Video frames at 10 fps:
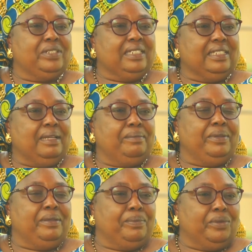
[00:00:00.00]
in that
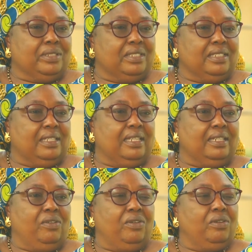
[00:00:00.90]
big pot, and
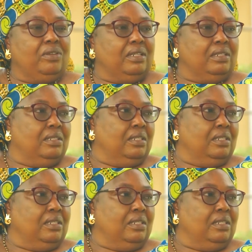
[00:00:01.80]
all